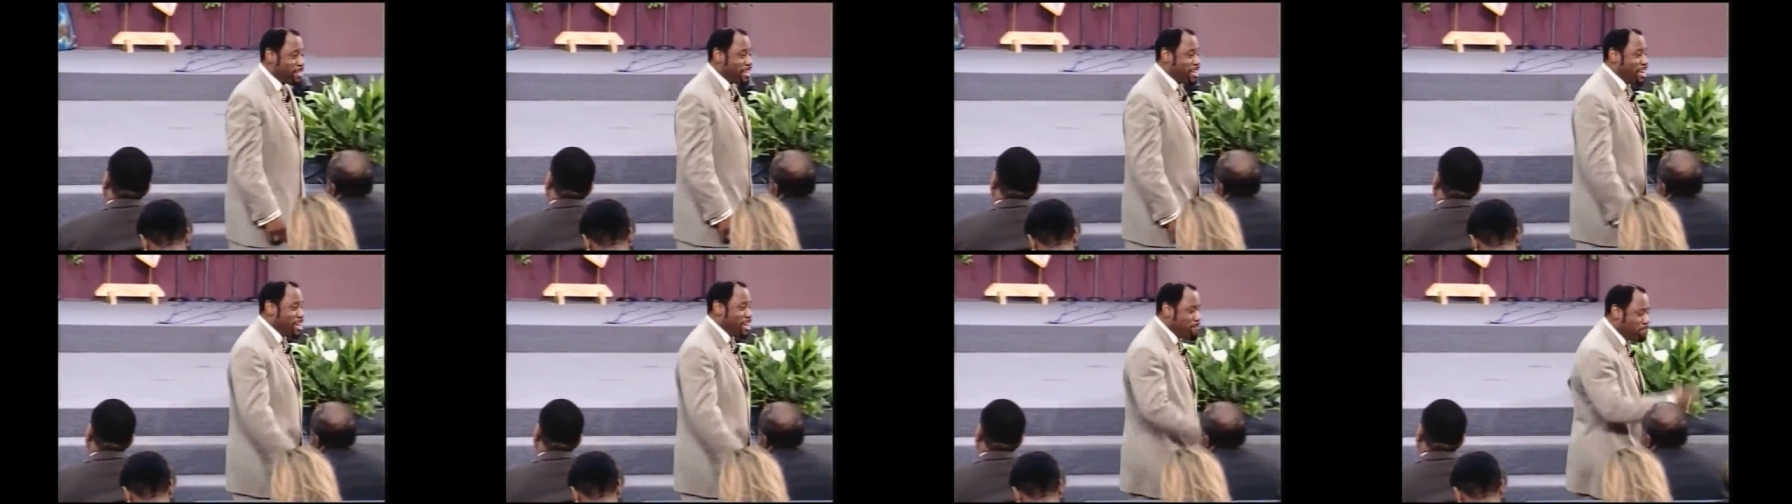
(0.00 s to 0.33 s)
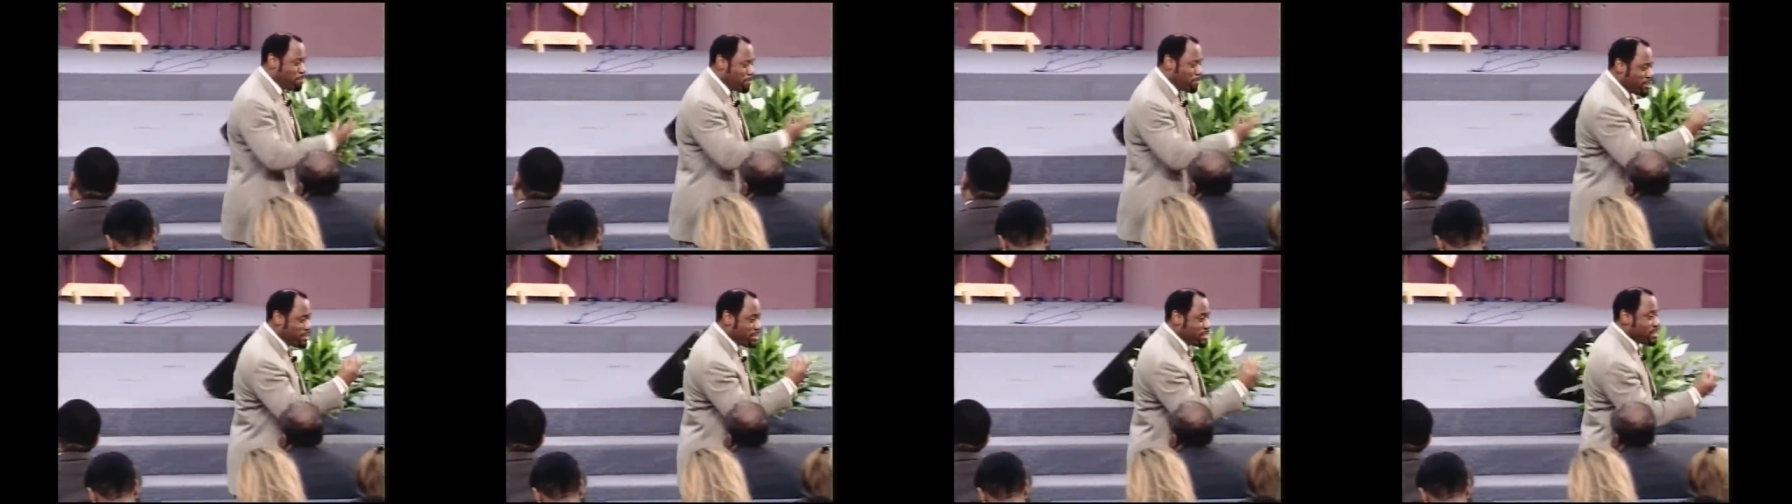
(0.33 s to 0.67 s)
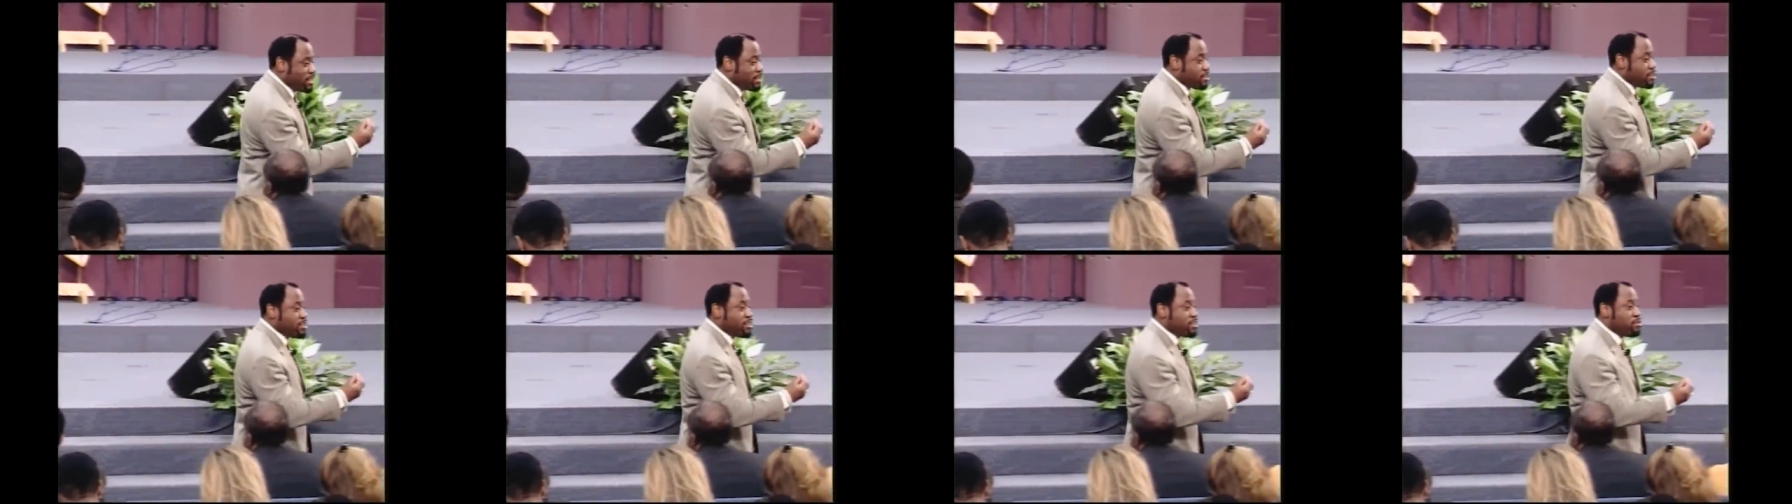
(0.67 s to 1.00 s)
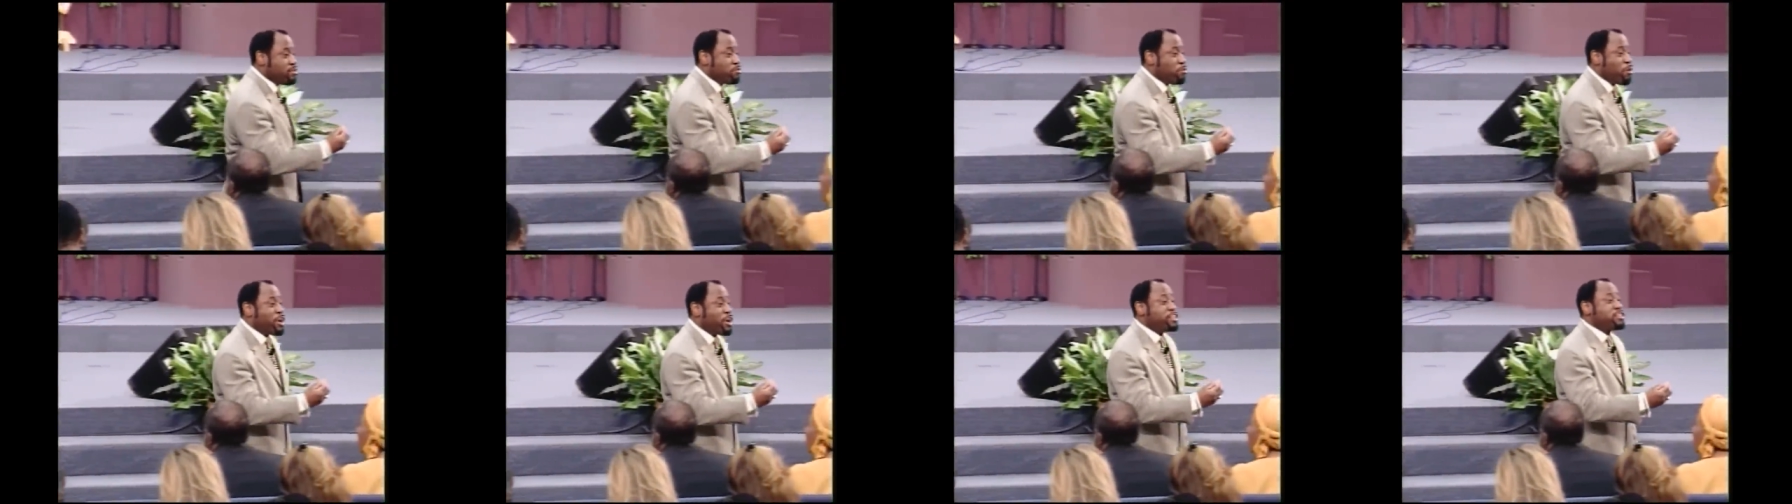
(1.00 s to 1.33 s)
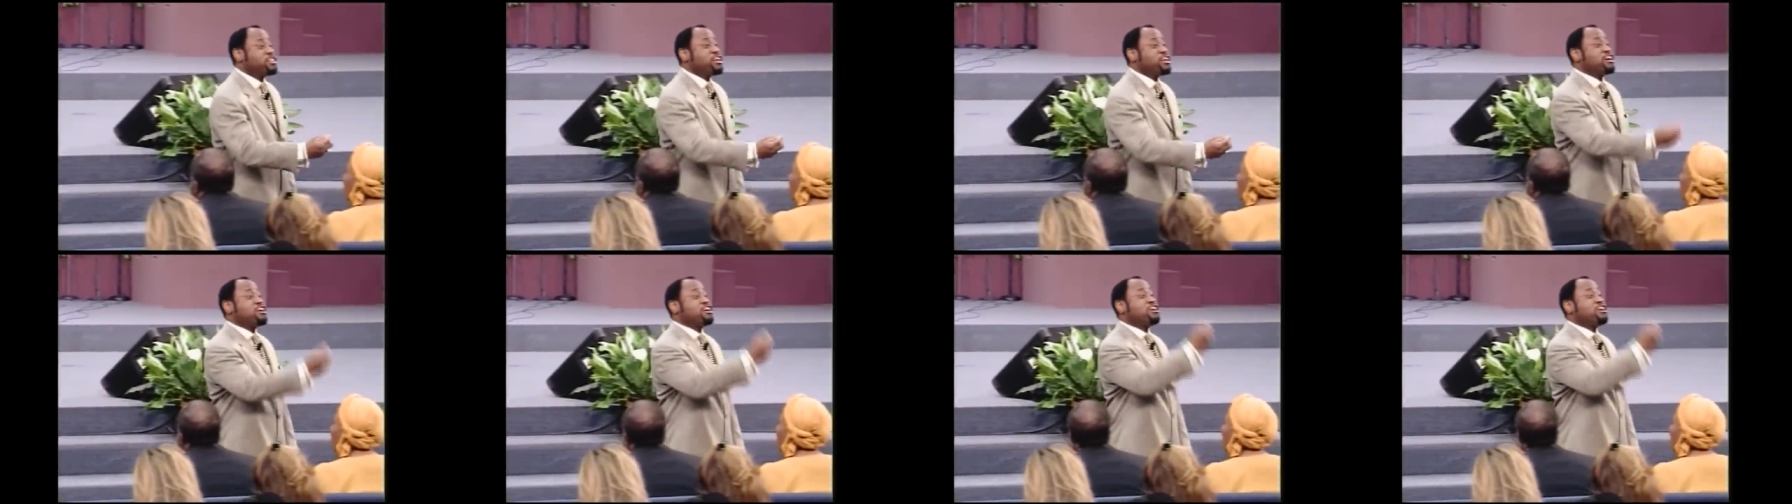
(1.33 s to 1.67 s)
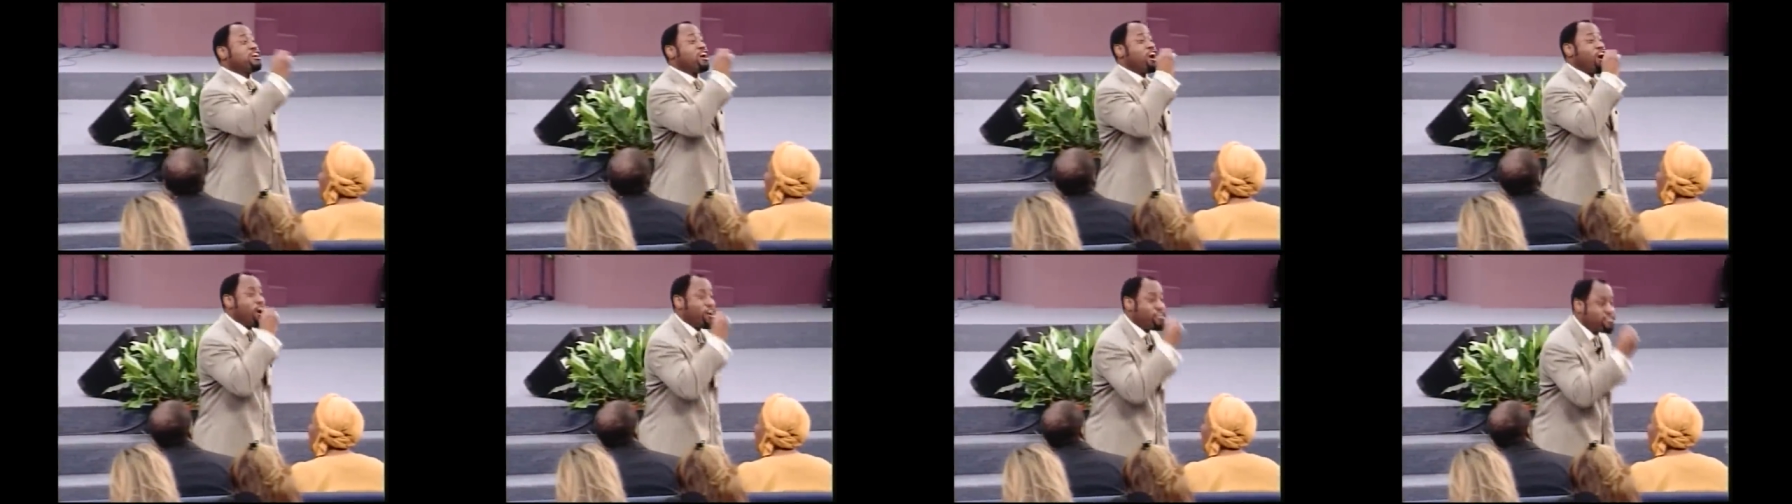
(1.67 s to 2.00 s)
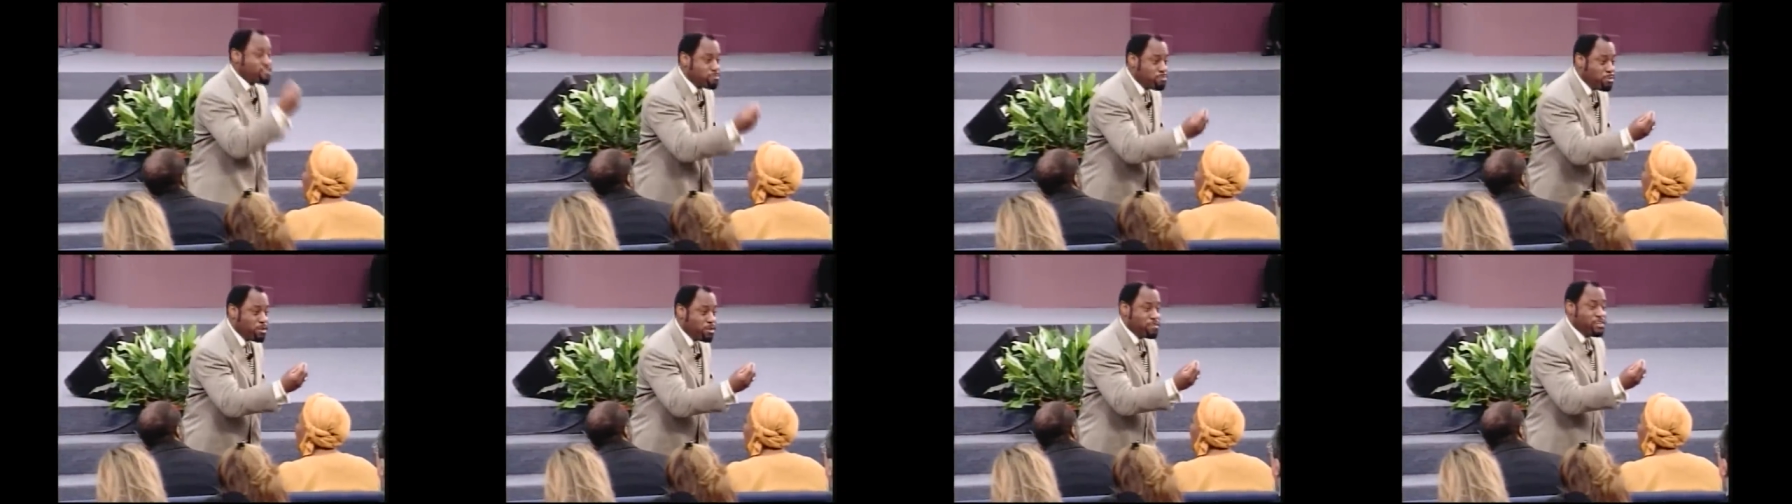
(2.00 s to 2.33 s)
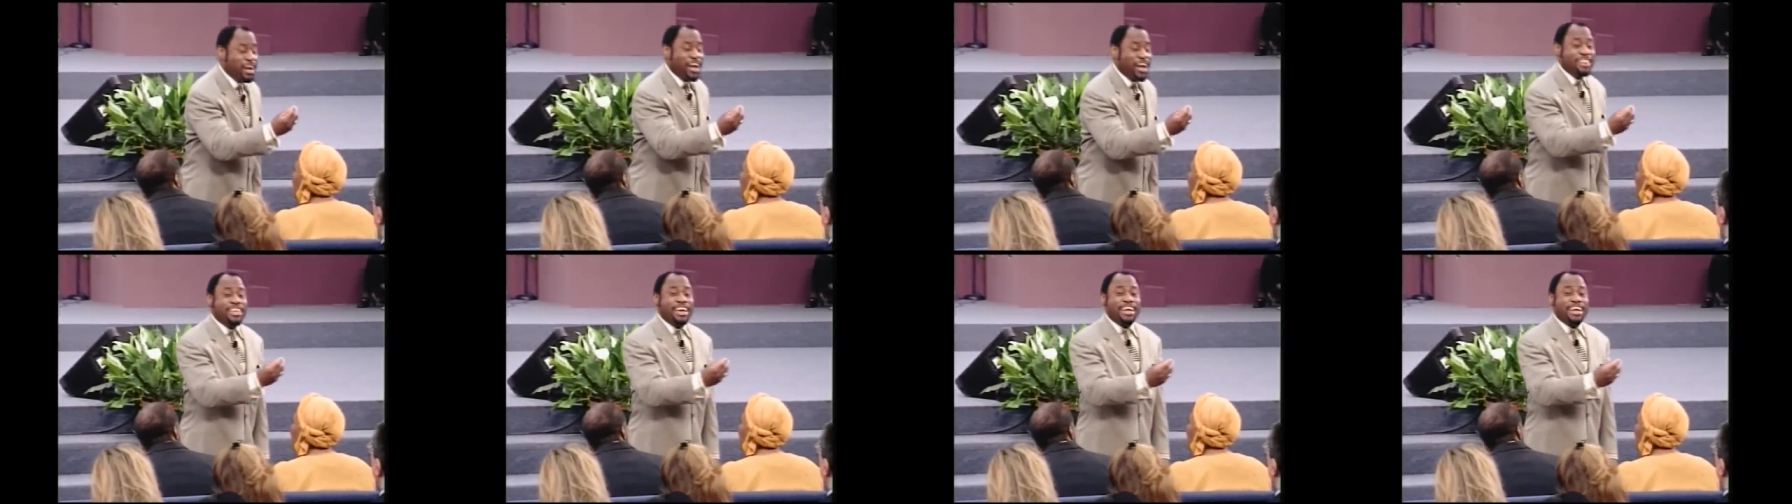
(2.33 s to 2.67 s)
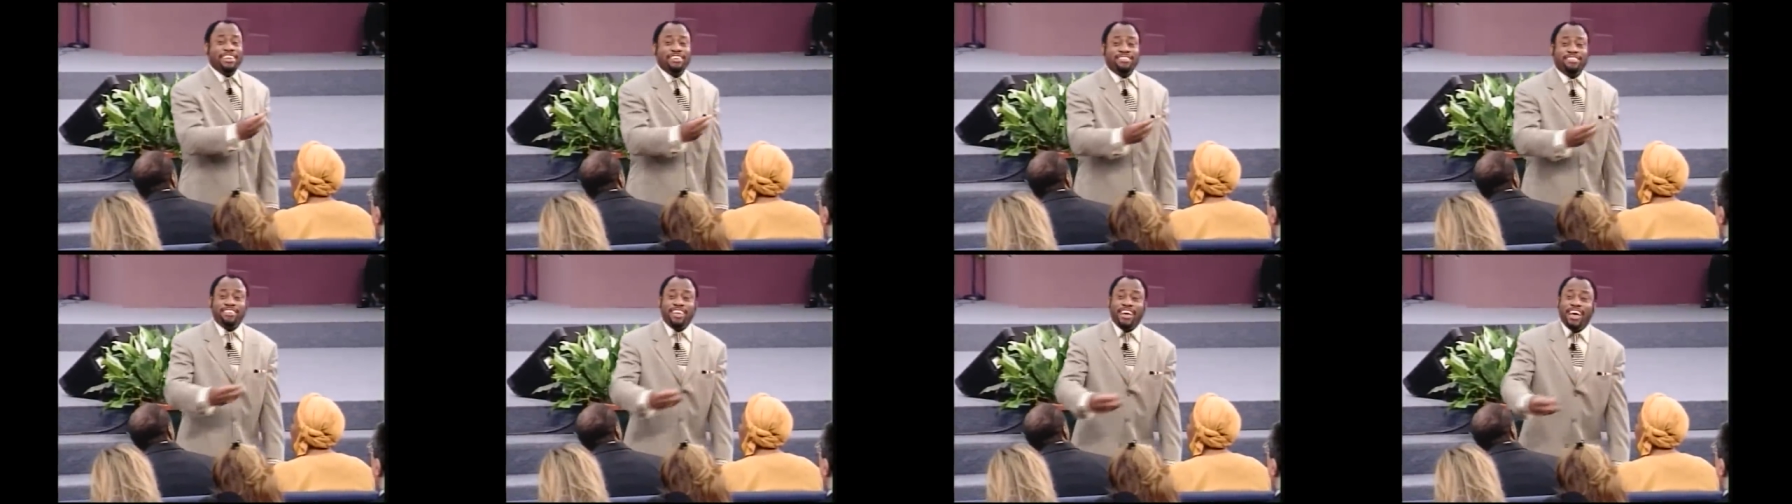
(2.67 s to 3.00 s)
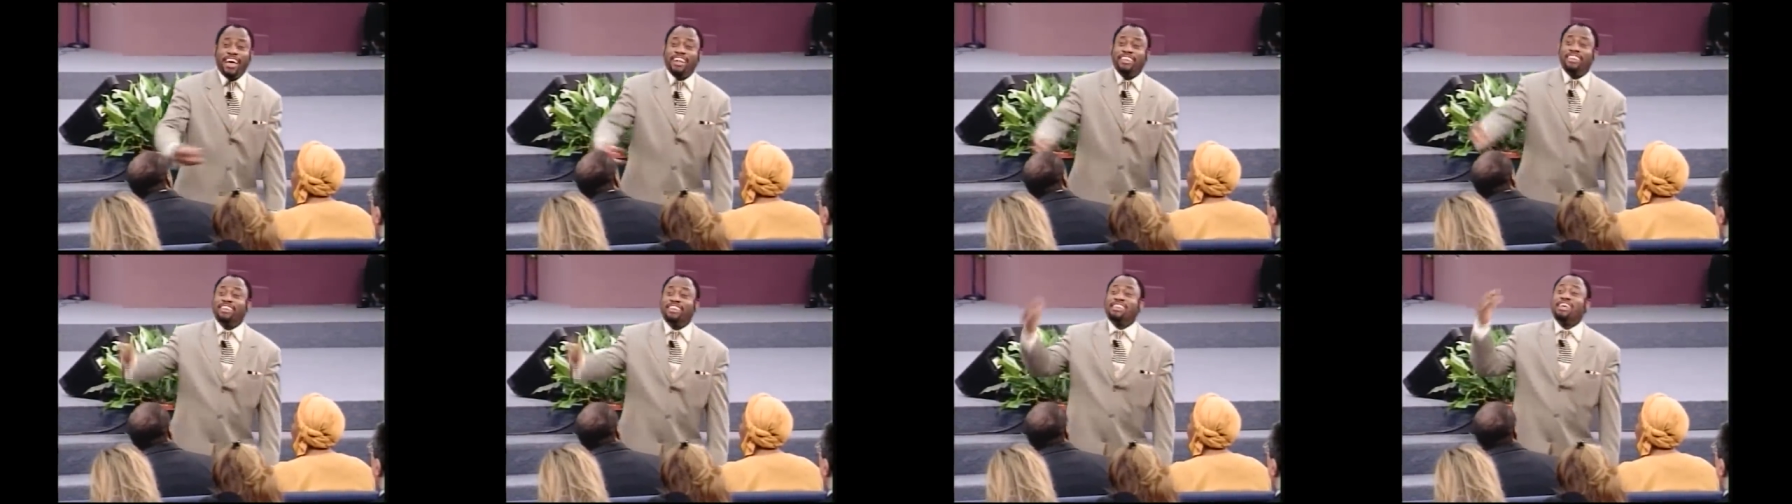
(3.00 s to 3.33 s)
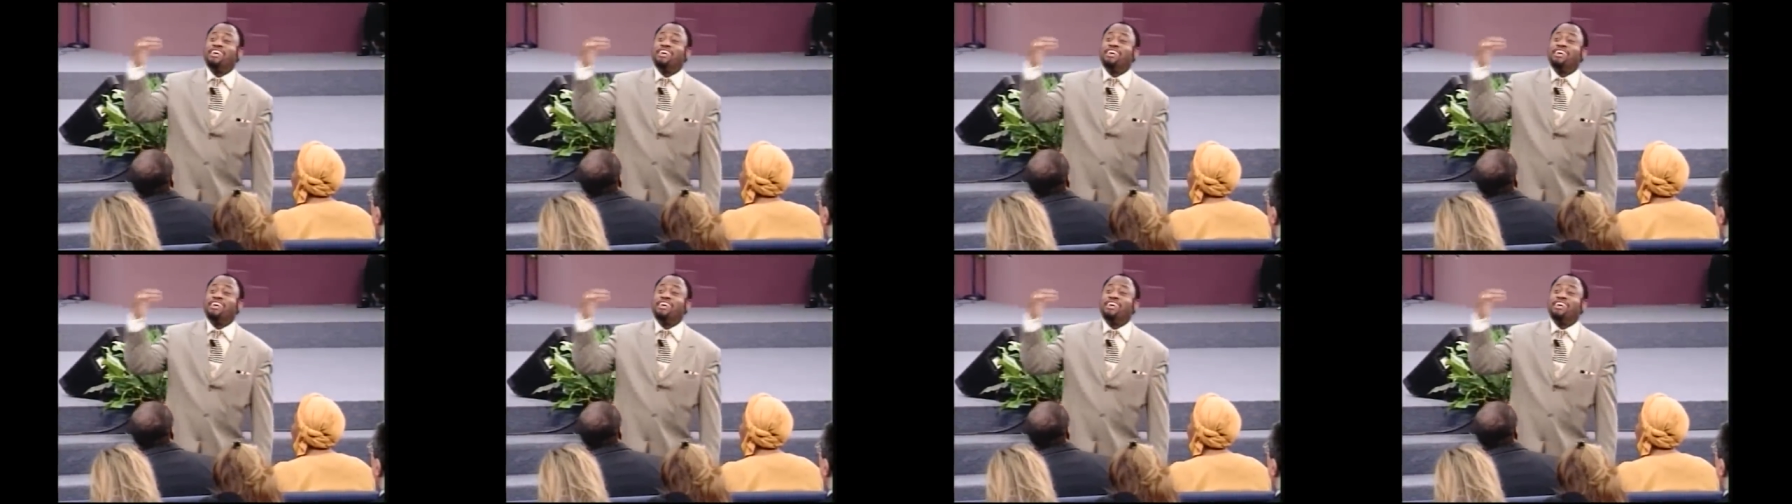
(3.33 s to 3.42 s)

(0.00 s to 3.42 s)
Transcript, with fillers: He preached what the gospel of, and then he said,